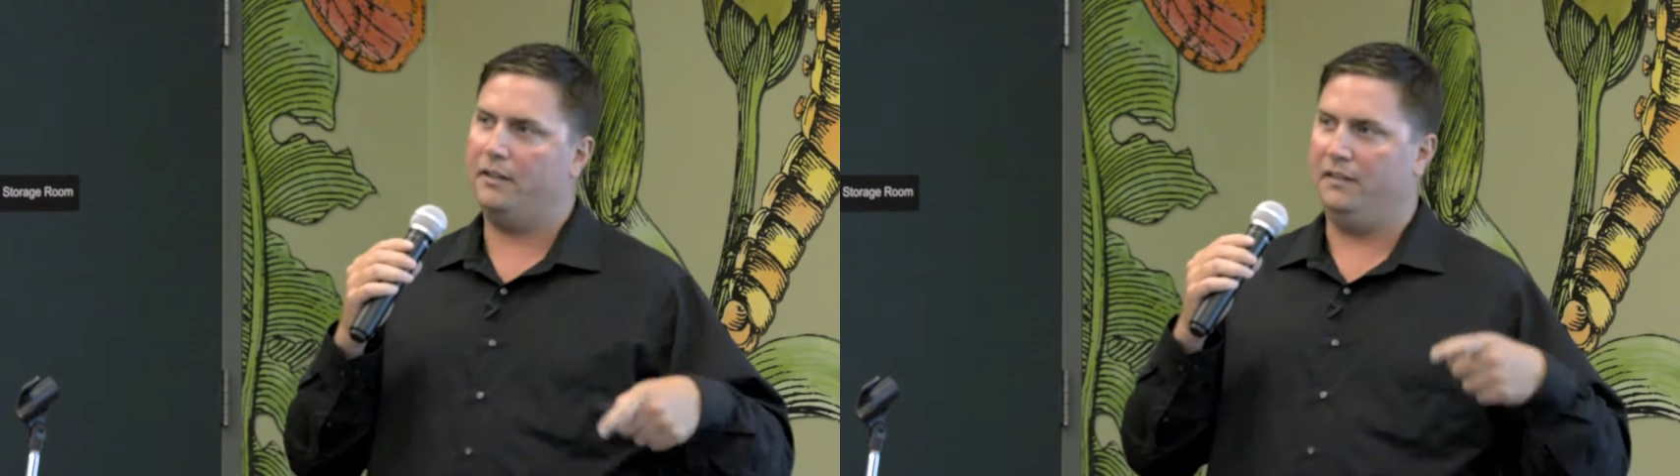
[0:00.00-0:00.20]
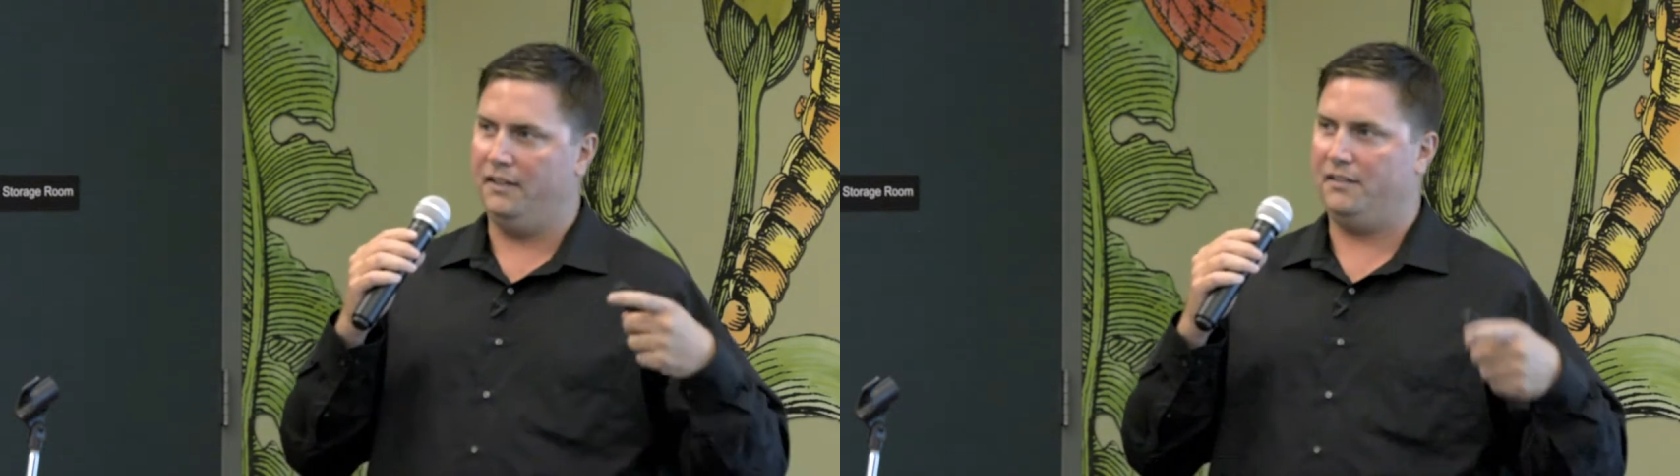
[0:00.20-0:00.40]

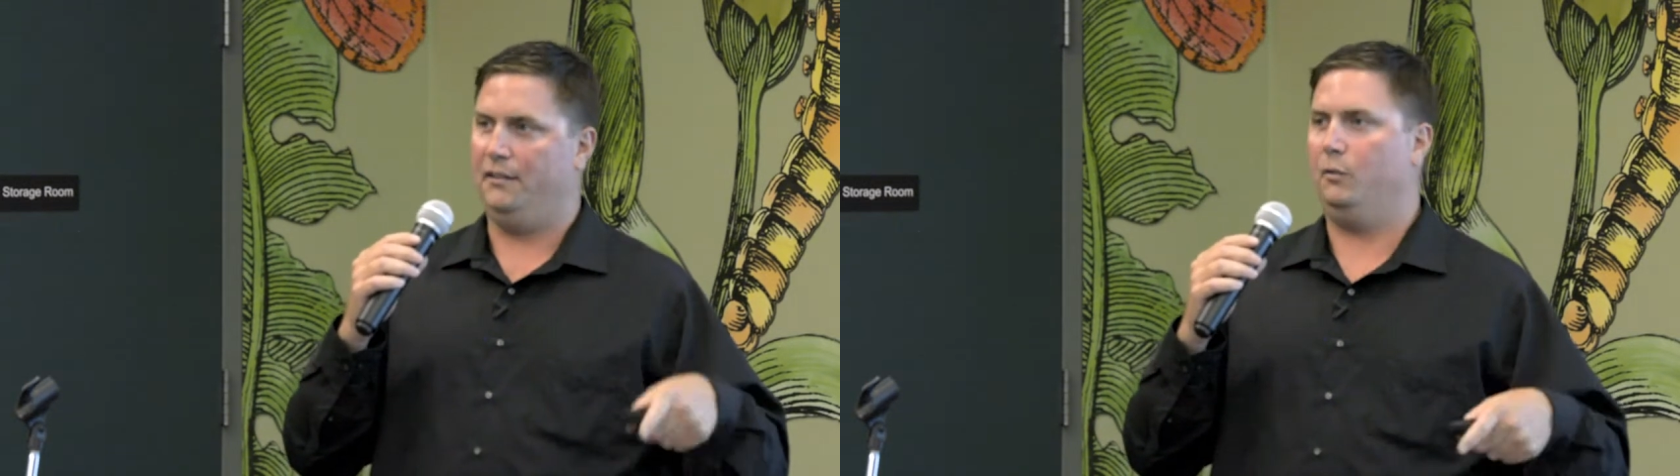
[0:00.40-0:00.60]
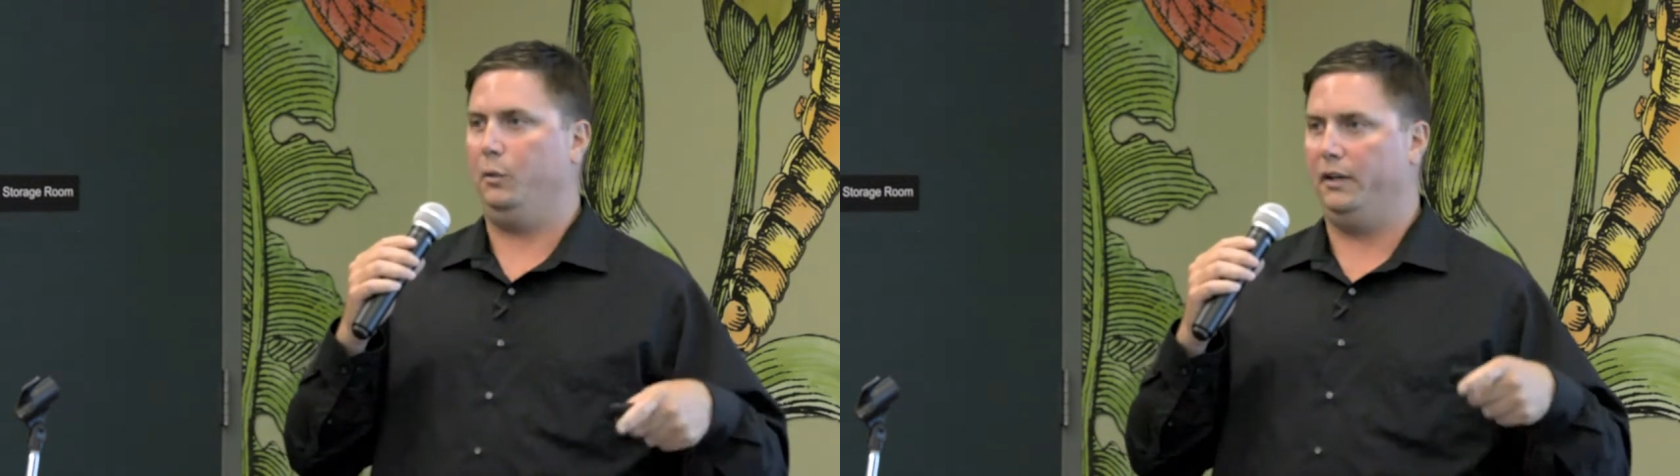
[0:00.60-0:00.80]

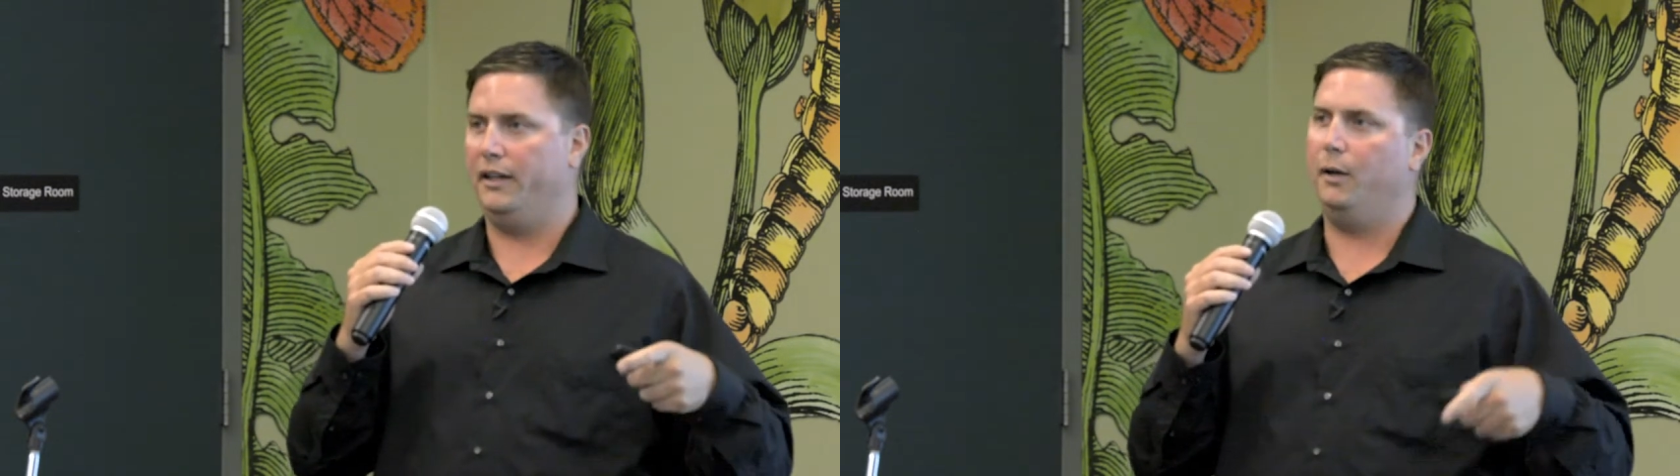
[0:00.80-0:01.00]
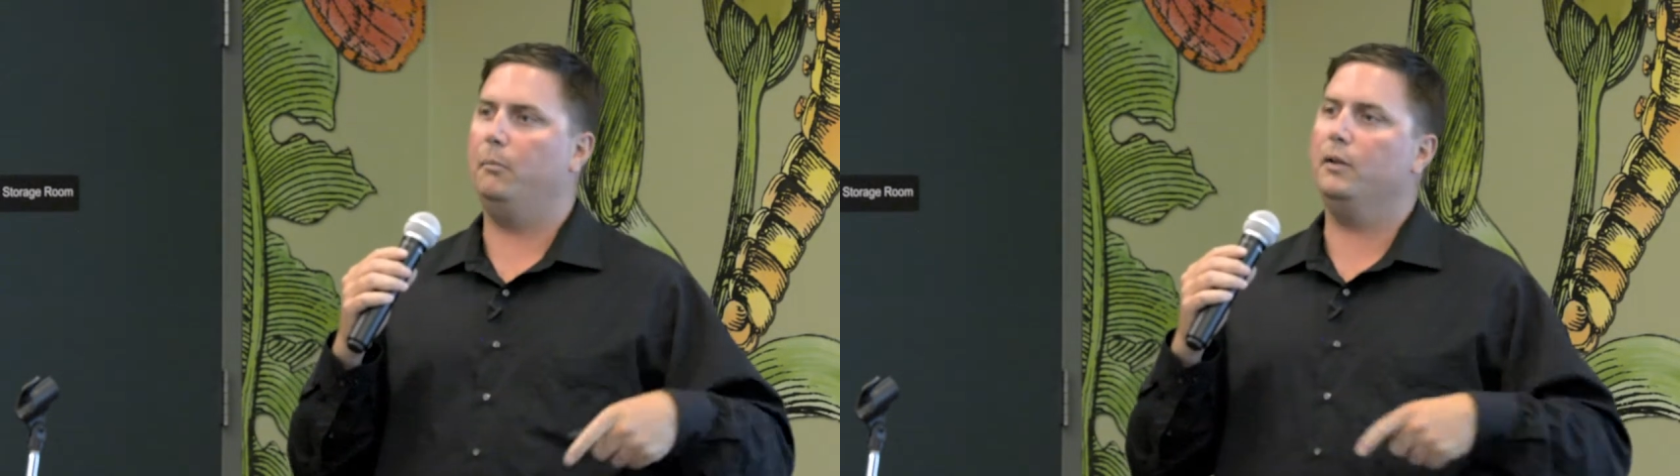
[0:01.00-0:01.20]
conditions really
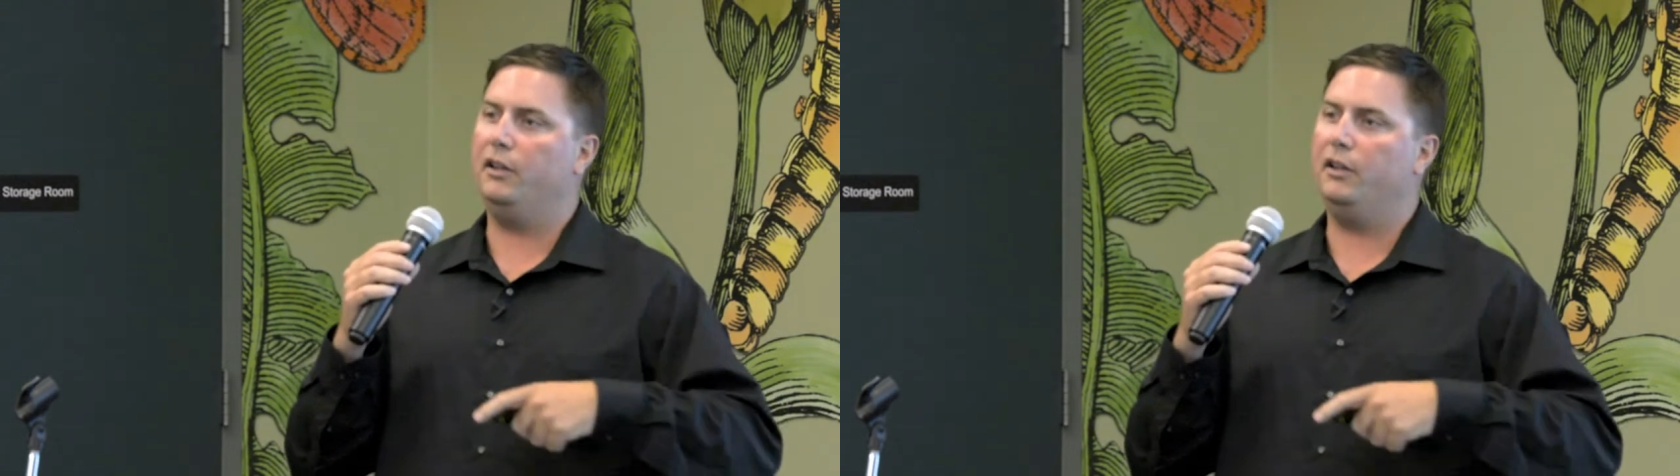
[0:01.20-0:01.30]
help